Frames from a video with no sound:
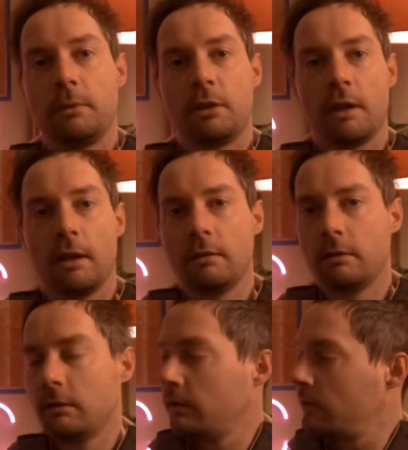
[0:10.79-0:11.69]

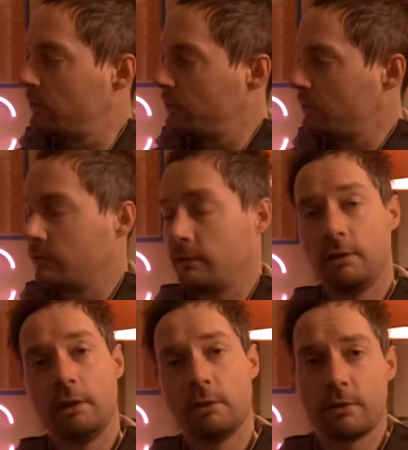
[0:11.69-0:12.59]
channel
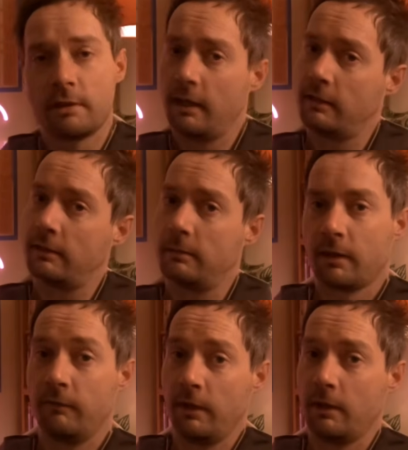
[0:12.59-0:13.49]
studio setup.
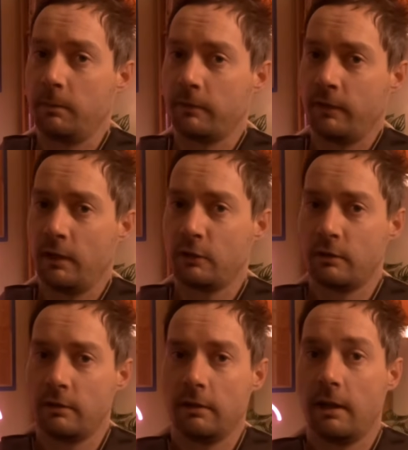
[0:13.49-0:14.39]
Very
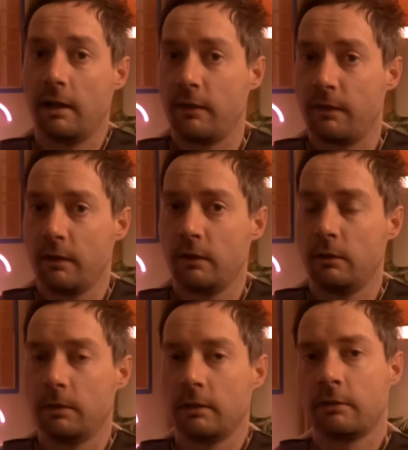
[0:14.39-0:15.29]
professional, I think
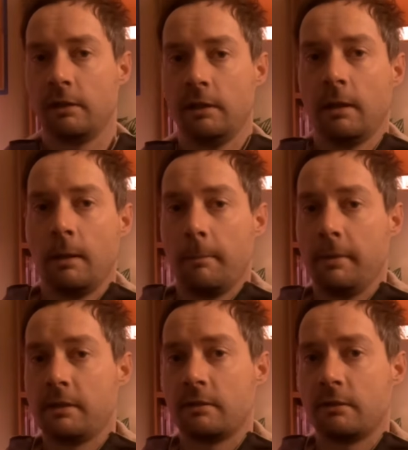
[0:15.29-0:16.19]
you will agree.
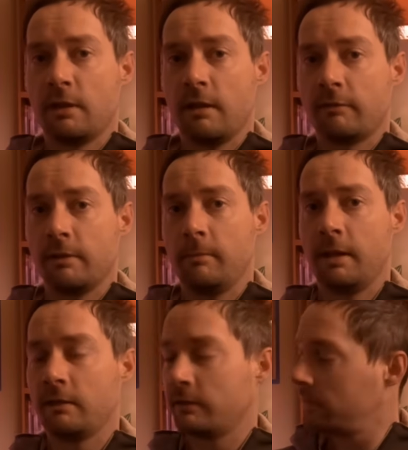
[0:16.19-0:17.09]
Mr. Jeffrey
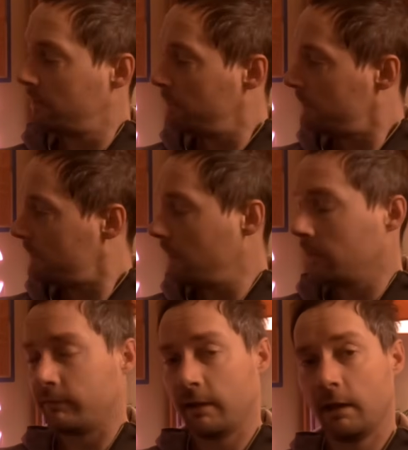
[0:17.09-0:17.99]
Bezos
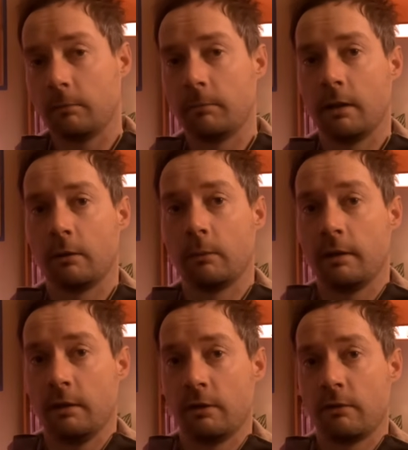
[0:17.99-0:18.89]
himself helped me out with
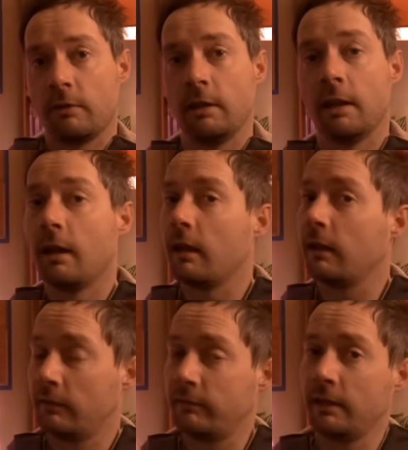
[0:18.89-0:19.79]
these three
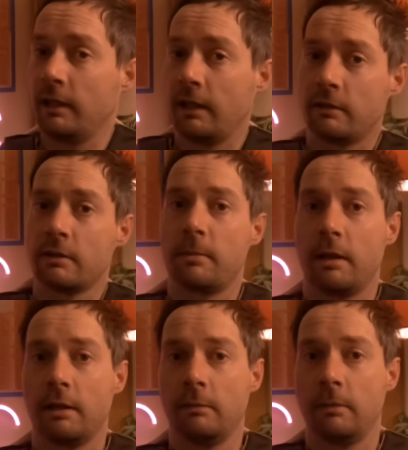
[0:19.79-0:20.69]
lovely letters
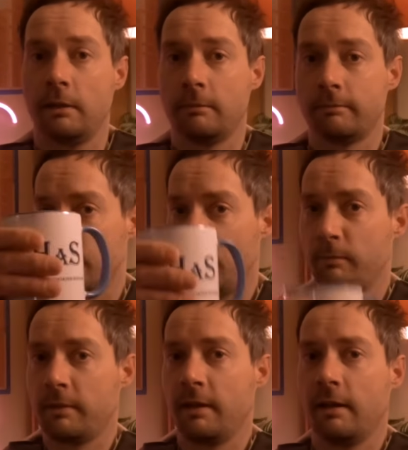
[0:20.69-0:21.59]
behind me.
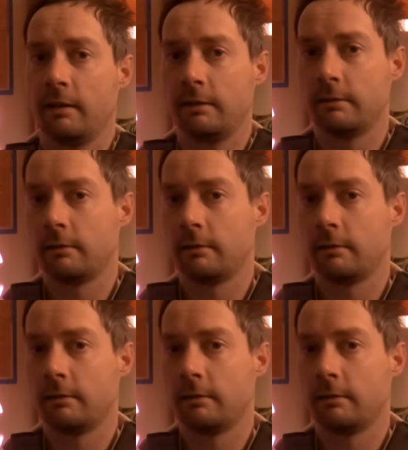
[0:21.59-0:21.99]
Top guy.